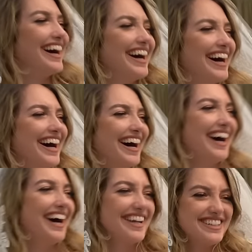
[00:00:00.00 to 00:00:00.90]
Excuse me. I
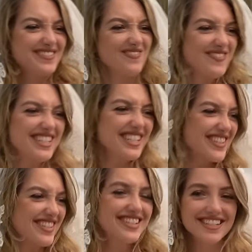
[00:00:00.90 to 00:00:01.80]
like this way better than the
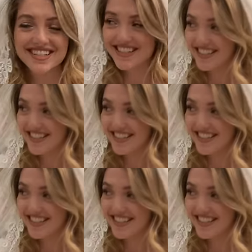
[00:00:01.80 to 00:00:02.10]
last one.